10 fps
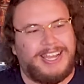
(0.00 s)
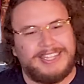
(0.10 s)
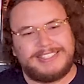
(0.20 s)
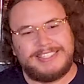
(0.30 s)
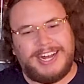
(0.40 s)

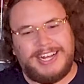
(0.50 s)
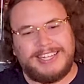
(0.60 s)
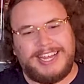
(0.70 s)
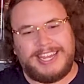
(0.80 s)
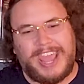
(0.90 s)
it's not
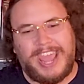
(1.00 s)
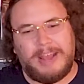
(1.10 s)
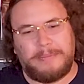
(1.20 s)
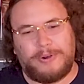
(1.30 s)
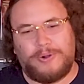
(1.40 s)
like
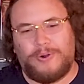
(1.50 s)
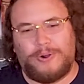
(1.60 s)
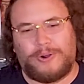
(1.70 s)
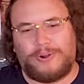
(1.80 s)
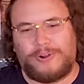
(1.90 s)
Hammer
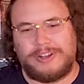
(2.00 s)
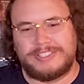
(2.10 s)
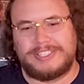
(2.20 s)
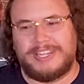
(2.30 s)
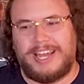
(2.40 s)
horror
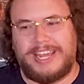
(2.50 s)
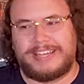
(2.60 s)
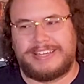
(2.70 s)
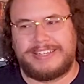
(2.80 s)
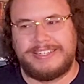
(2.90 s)
is,
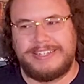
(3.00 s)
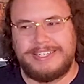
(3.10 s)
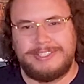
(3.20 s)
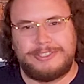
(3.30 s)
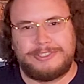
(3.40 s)
like,
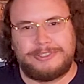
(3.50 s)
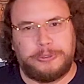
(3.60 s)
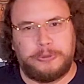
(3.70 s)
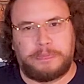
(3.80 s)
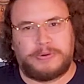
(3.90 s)

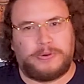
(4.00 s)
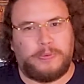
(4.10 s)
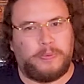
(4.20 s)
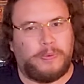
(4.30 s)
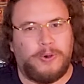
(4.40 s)
super
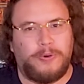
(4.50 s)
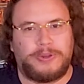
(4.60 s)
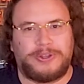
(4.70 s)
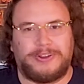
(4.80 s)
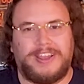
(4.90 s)

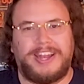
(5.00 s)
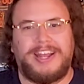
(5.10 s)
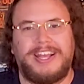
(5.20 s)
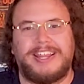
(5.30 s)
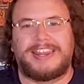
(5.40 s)
woke or
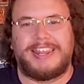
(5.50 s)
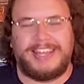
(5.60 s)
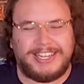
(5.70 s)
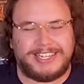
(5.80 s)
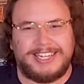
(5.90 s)

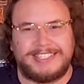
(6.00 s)
anything.